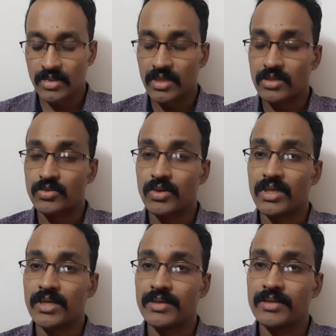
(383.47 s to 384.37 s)

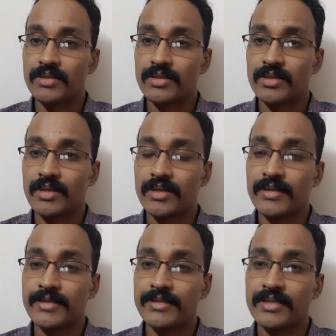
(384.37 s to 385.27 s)
actually
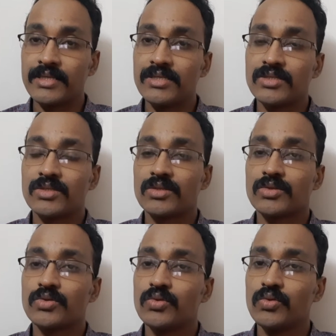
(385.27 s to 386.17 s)
these
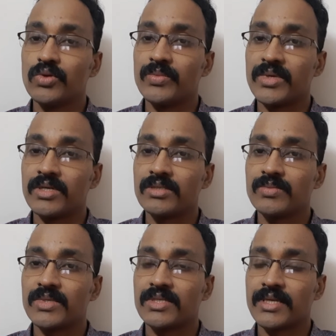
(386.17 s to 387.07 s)
two women
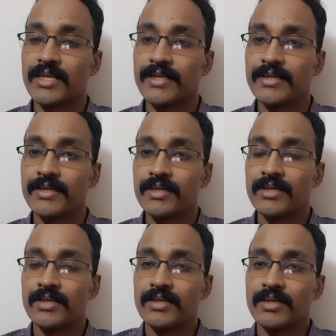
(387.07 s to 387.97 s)
basically
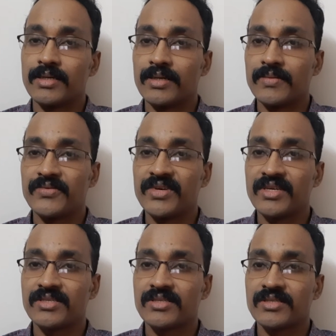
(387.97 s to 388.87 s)

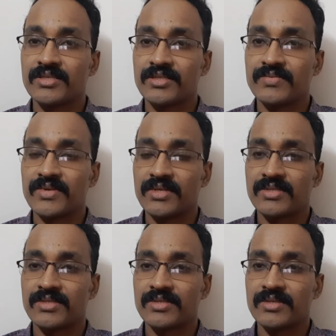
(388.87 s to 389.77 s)
fix
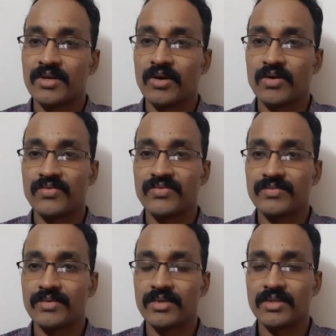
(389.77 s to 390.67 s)
or
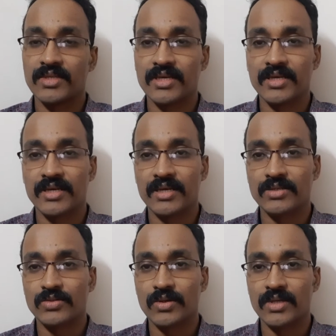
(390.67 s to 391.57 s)
they
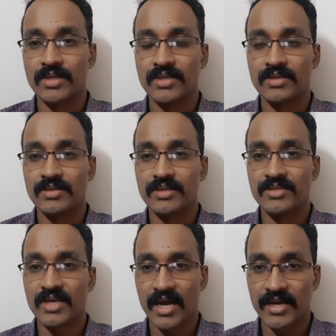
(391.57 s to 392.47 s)
actually
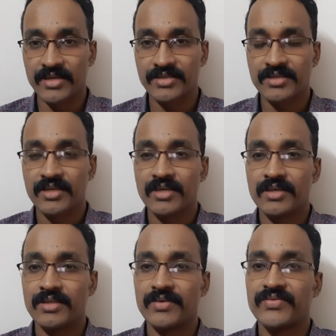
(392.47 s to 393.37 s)
decides
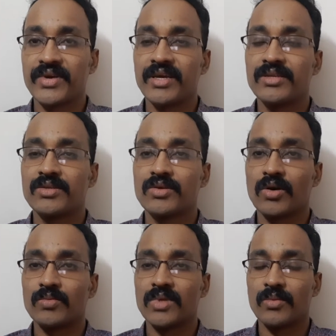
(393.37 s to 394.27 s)
the fate
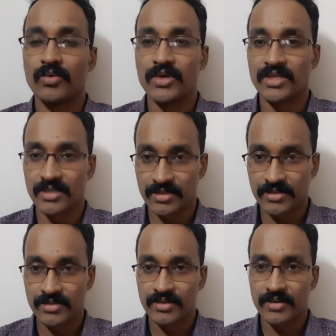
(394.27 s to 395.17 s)
of the voyagers,
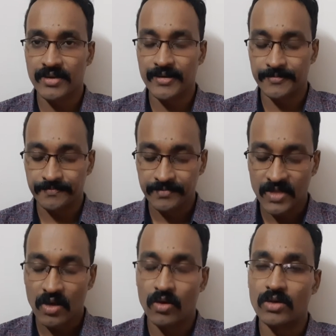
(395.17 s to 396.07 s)
uh,
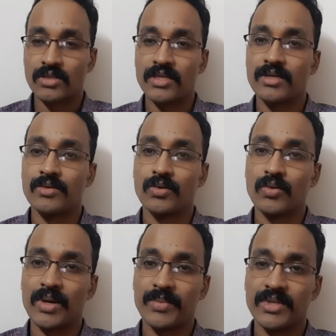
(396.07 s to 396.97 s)
or they know
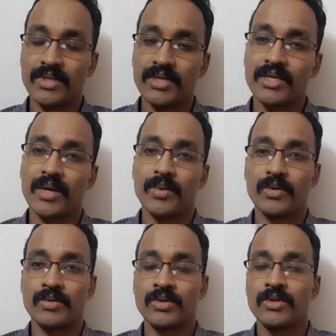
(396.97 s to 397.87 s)
everything
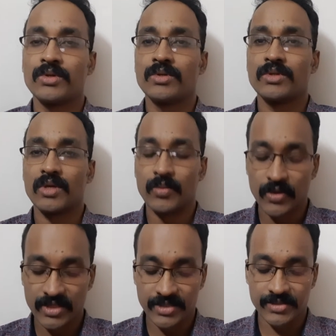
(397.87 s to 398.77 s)
about the
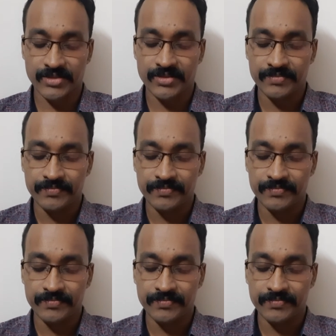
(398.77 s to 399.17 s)
voyagers.